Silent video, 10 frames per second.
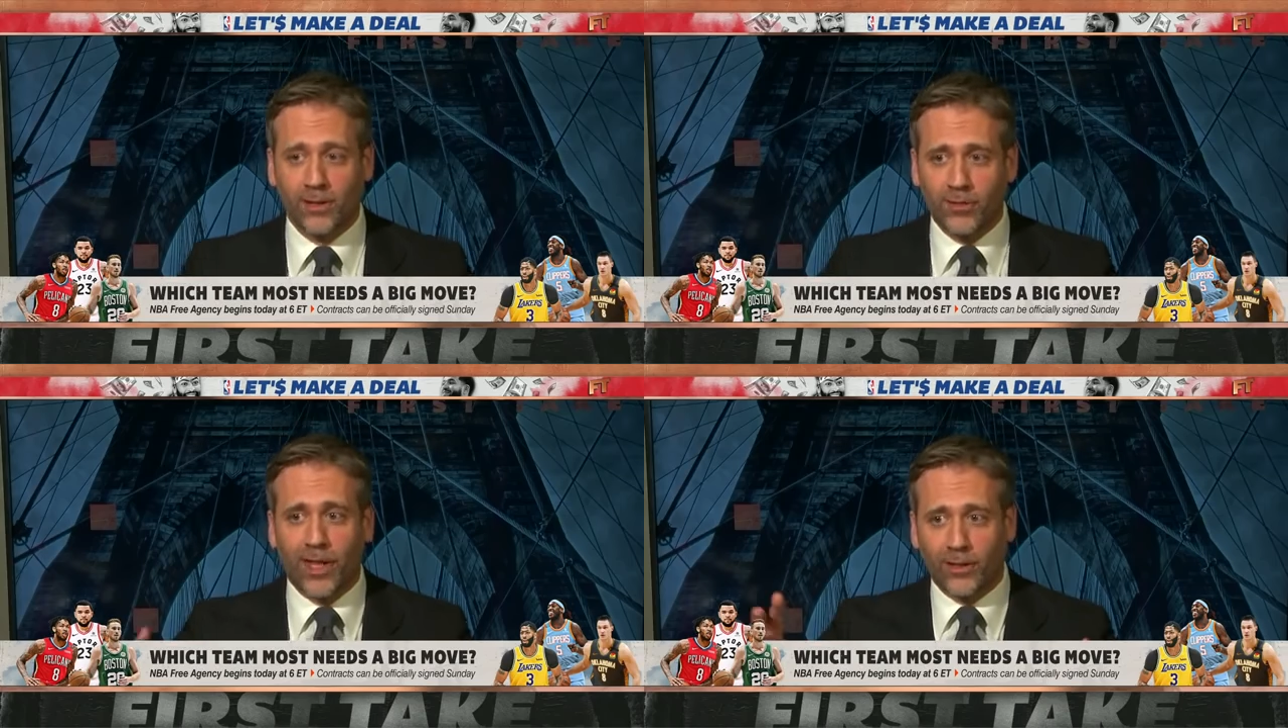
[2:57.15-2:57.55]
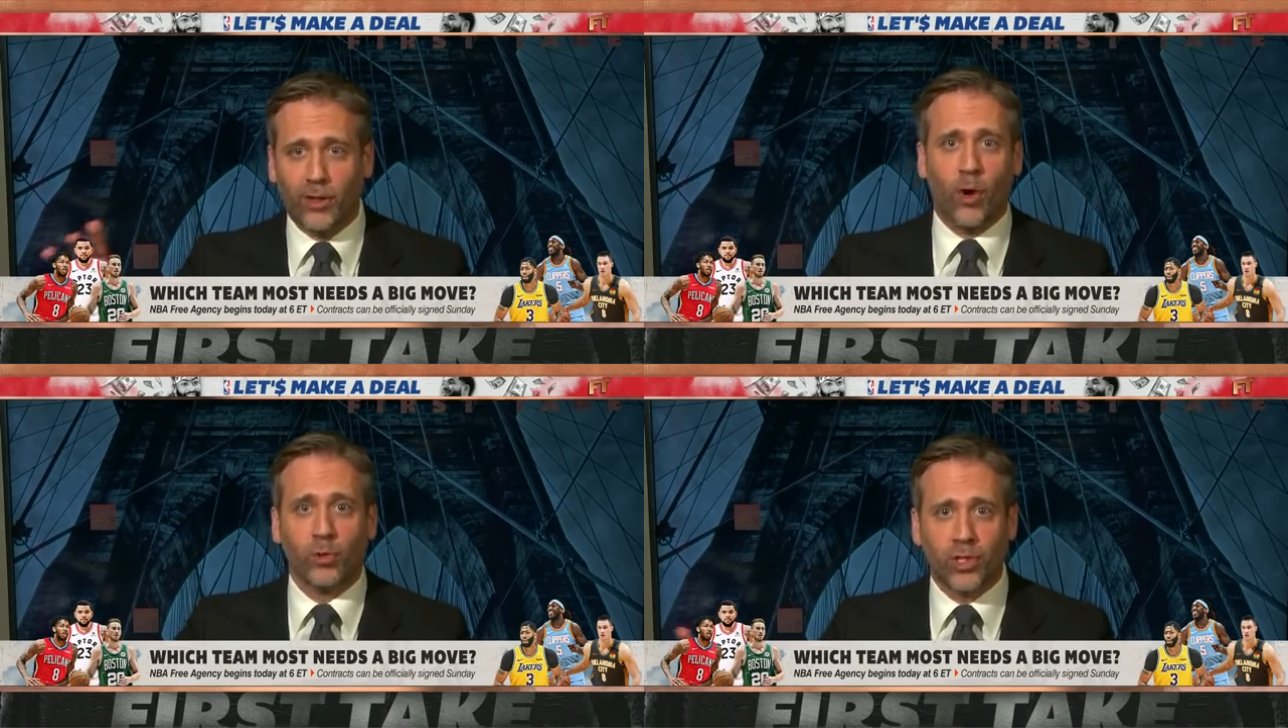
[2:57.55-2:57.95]
This is like the
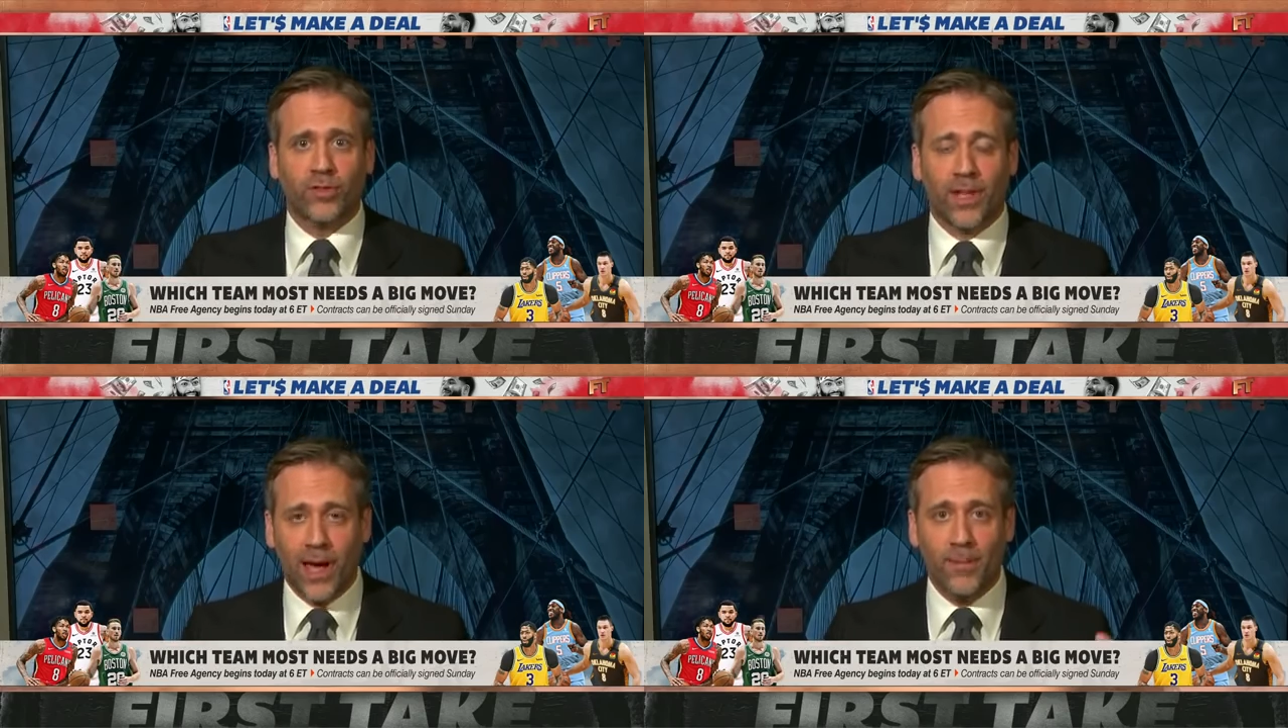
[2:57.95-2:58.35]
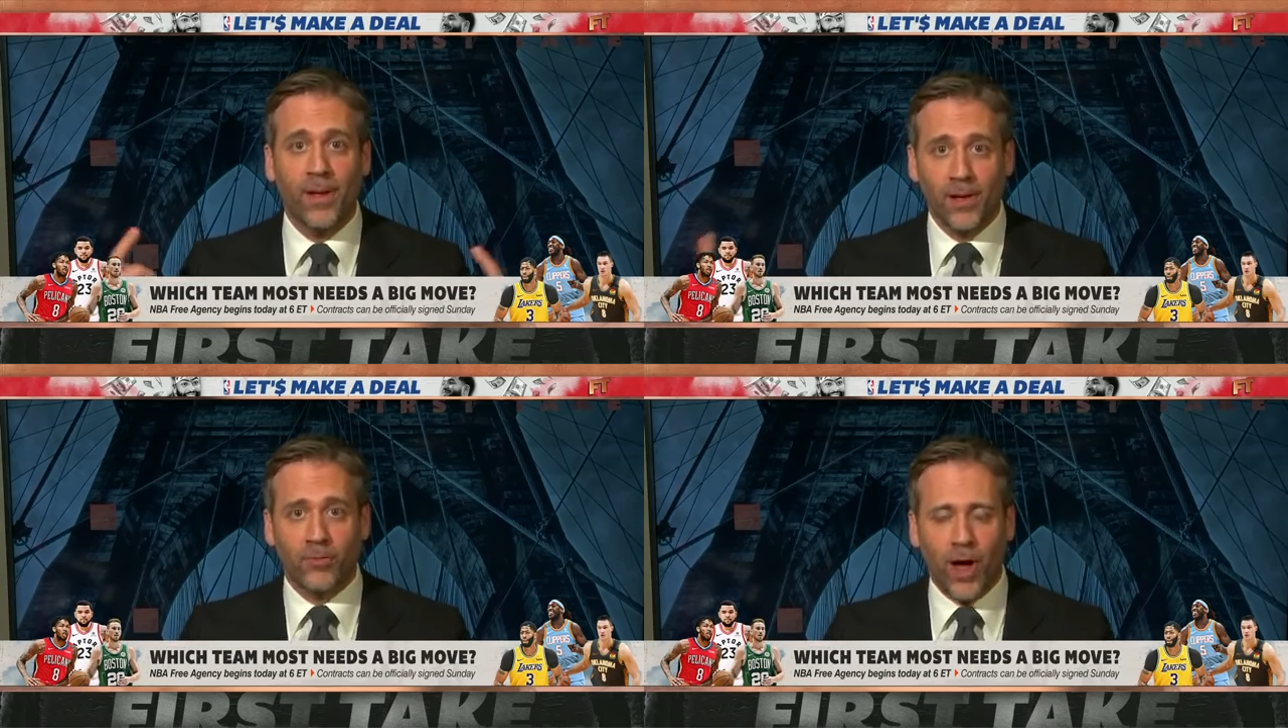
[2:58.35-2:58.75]
coach's time.
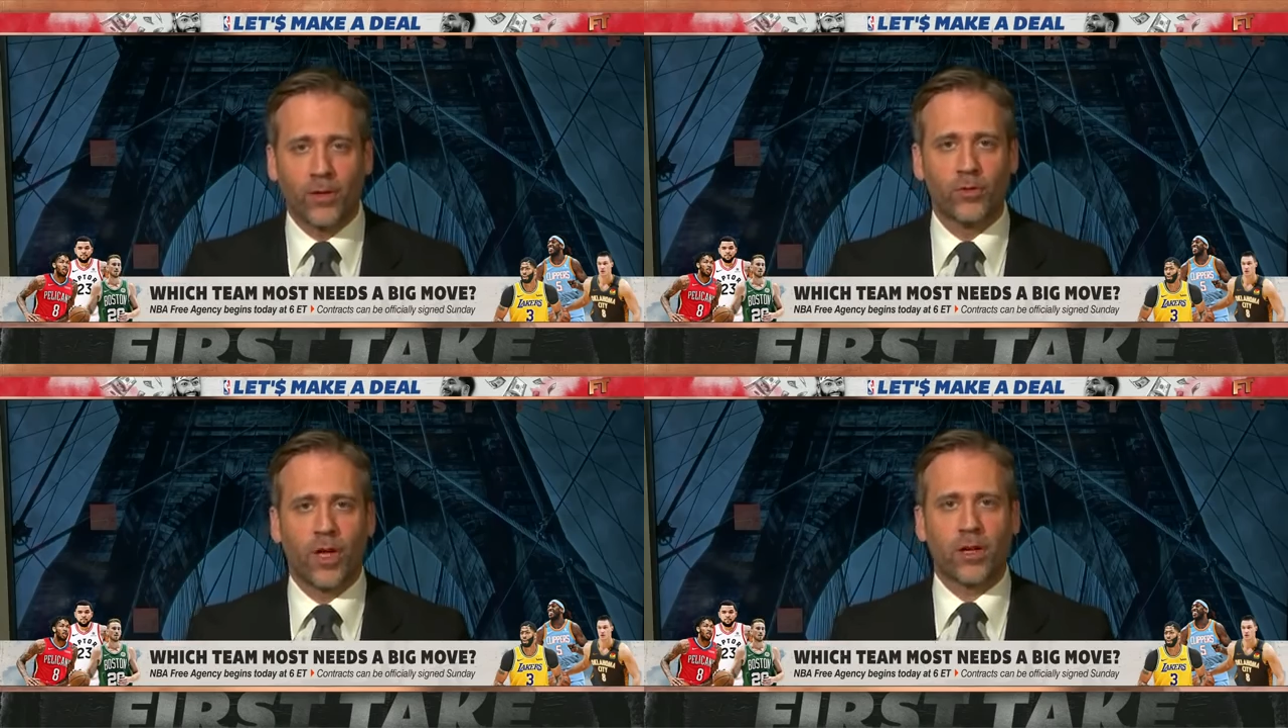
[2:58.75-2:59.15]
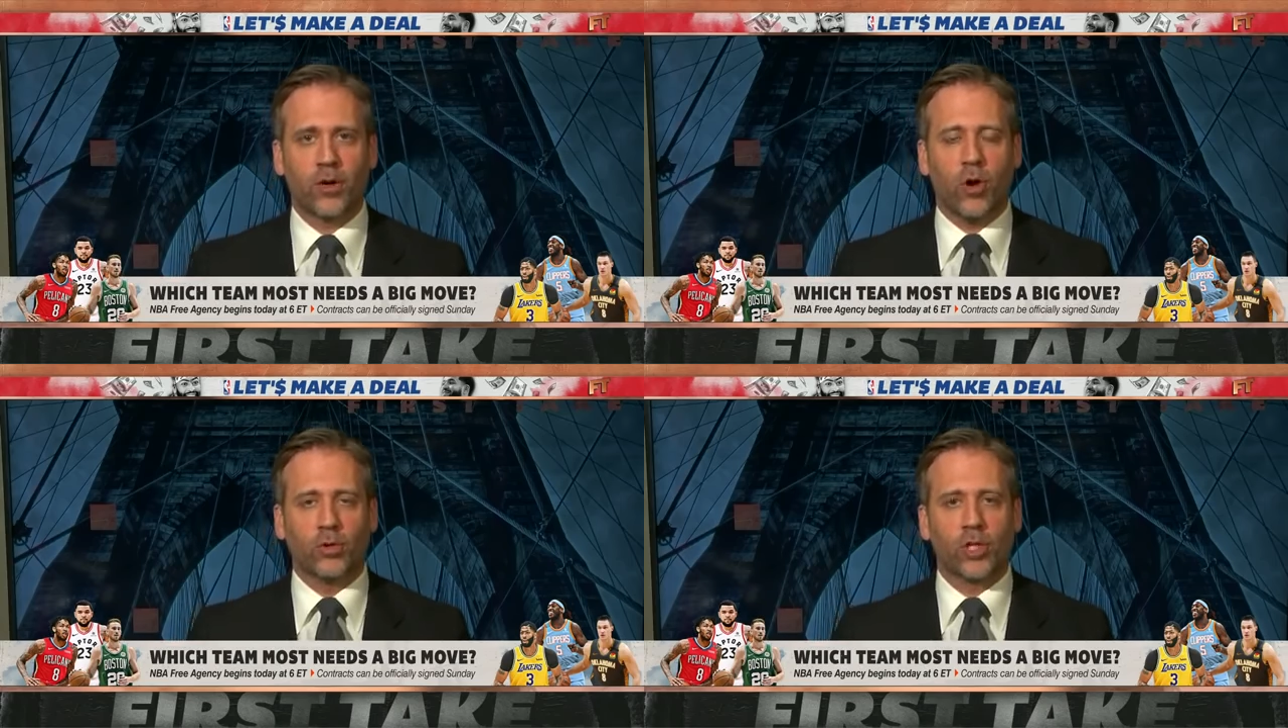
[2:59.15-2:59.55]
Rondo's like a
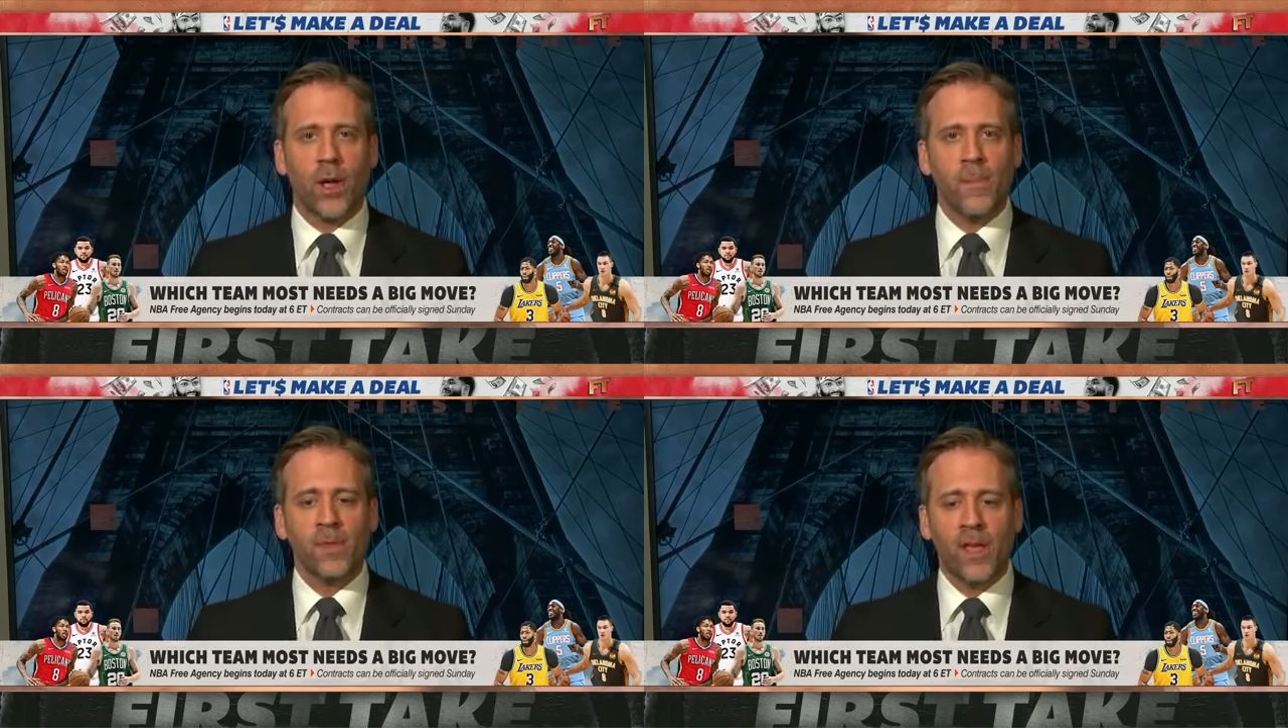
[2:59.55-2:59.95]
coach.